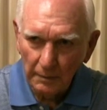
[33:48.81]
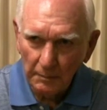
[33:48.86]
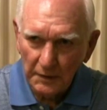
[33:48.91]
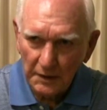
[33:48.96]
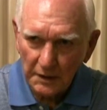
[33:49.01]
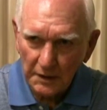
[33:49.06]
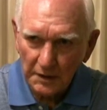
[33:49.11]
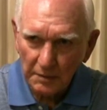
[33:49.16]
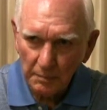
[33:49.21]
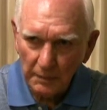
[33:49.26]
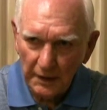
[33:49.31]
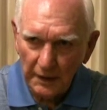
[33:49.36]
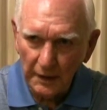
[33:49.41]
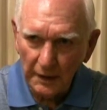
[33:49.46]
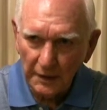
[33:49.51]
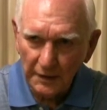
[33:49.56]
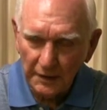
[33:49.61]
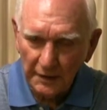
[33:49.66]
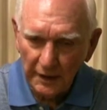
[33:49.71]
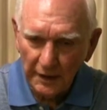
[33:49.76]
M.
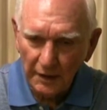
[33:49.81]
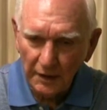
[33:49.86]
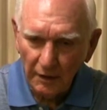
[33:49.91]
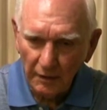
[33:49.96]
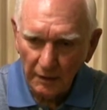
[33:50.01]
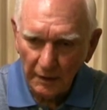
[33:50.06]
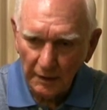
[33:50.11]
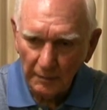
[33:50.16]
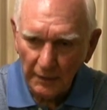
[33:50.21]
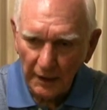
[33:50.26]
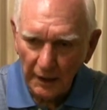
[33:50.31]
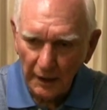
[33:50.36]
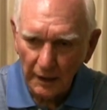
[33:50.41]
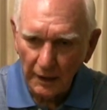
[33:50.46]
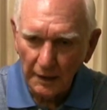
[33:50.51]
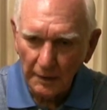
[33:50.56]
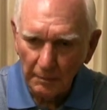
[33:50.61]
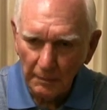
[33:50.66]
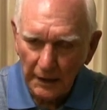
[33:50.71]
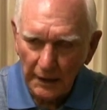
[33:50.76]
Smith, and they called him
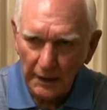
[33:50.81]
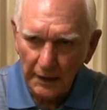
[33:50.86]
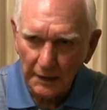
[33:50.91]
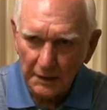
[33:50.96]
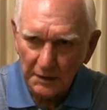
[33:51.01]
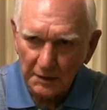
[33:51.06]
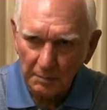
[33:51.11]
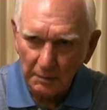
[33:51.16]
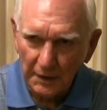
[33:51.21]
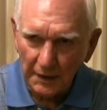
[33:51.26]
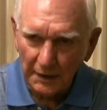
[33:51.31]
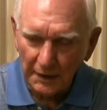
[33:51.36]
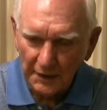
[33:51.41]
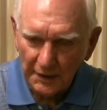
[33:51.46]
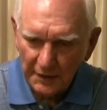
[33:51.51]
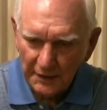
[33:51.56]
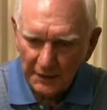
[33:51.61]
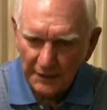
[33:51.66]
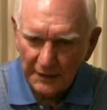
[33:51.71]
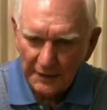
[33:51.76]
Howlin' Mad Smith.
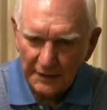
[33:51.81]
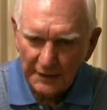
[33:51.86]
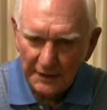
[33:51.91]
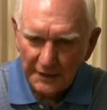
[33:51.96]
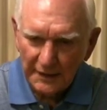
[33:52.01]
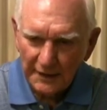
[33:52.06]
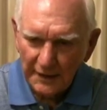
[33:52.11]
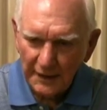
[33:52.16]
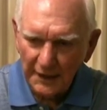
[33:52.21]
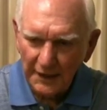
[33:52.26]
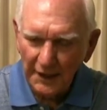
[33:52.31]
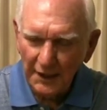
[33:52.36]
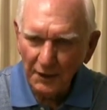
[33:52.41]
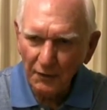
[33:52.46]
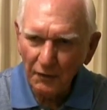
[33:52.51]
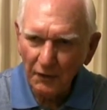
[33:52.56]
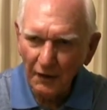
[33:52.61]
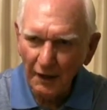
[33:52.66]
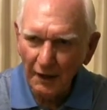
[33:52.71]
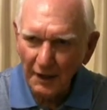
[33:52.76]
Mm-hmm. And he
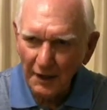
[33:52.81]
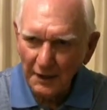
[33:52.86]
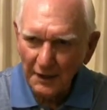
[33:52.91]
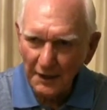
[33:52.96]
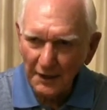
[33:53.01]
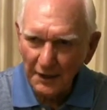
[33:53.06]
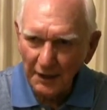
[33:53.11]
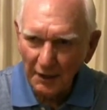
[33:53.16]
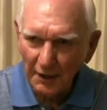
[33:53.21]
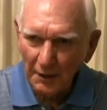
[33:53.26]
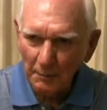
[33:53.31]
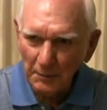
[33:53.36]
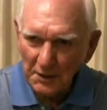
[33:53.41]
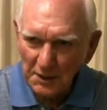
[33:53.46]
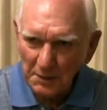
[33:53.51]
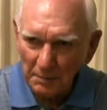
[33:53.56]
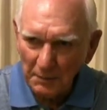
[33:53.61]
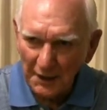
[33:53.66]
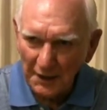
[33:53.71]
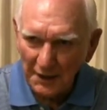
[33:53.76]
fired the Army
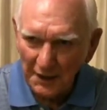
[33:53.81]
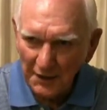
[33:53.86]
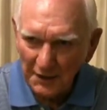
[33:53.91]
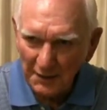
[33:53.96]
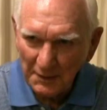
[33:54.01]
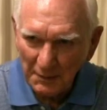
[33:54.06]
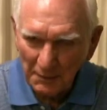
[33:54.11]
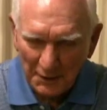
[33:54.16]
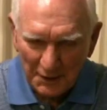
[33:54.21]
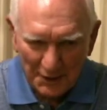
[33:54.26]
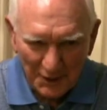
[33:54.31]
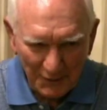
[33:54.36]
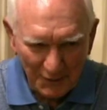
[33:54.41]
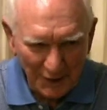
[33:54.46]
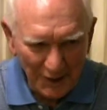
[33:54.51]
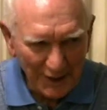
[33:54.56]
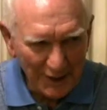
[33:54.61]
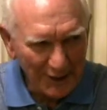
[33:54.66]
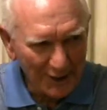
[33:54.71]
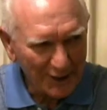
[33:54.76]
Smith, which
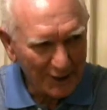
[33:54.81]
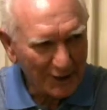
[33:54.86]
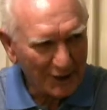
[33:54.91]
really